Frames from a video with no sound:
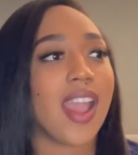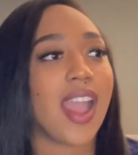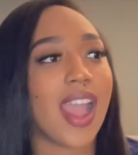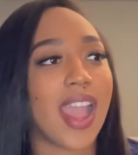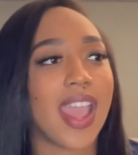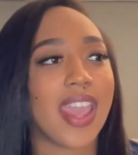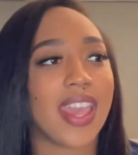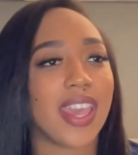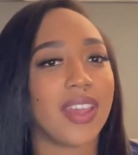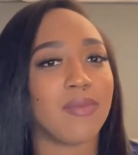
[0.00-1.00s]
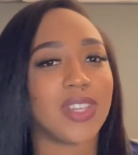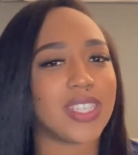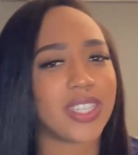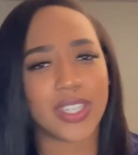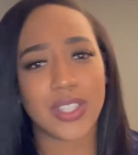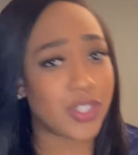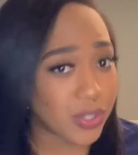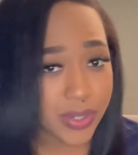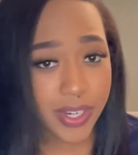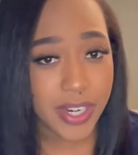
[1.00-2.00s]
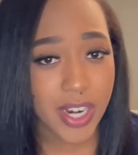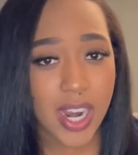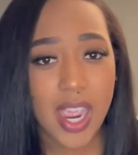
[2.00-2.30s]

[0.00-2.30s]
I am considered a junior.